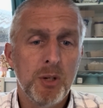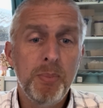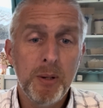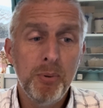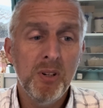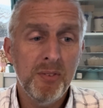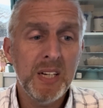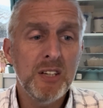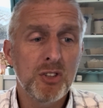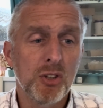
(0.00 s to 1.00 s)
the people of
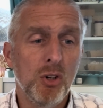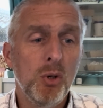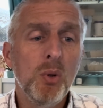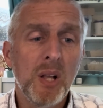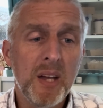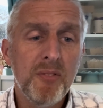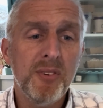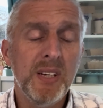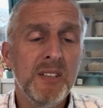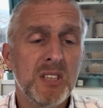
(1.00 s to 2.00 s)
Esau, who live
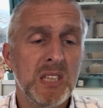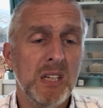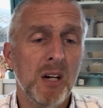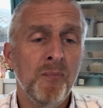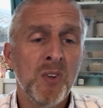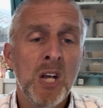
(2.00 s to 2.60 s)
in Seir,